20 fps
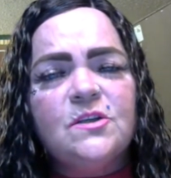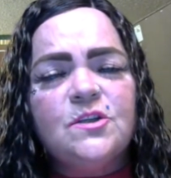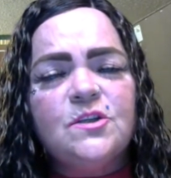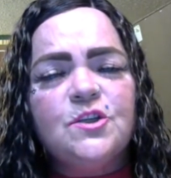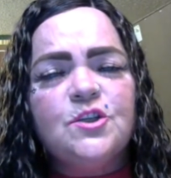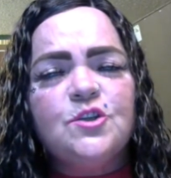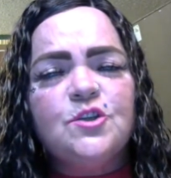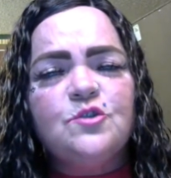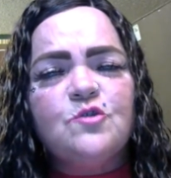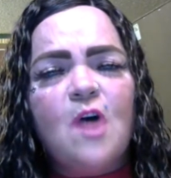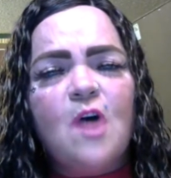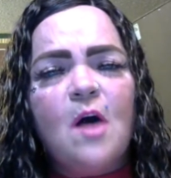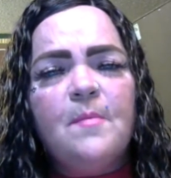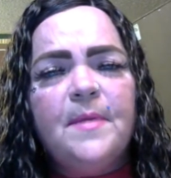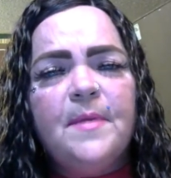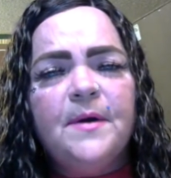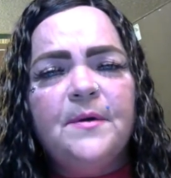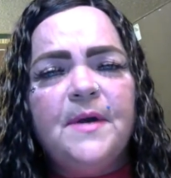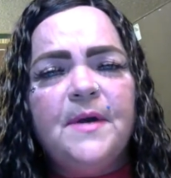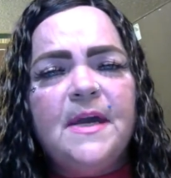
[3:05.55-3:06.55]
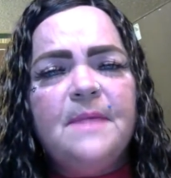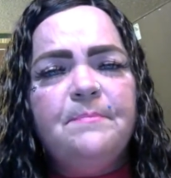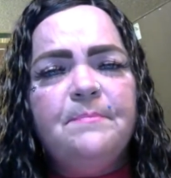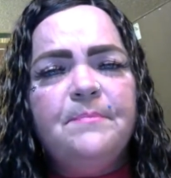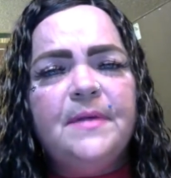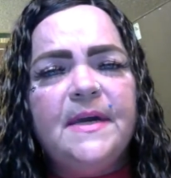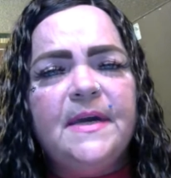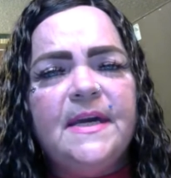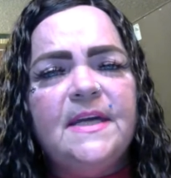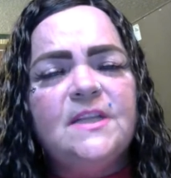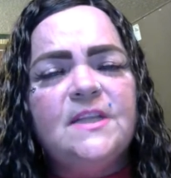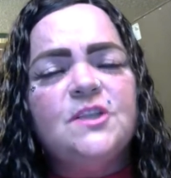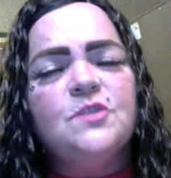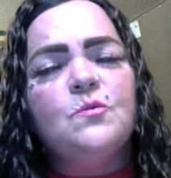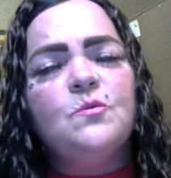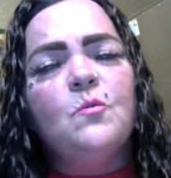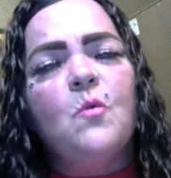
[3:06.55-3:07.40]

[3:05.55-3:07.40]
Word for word: strawberry peach